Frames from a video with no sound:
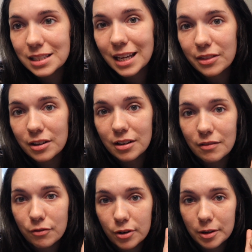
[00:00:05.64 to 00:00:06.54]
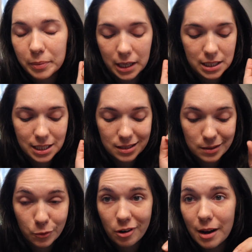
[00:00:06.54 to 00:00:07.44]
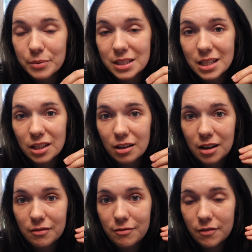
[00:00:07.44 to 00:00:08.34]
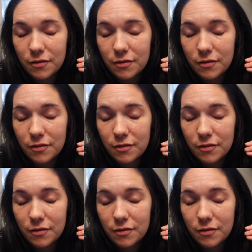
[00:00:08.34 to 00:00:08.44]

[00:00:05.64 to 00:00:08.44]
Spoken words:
together for planting some crops in the garden for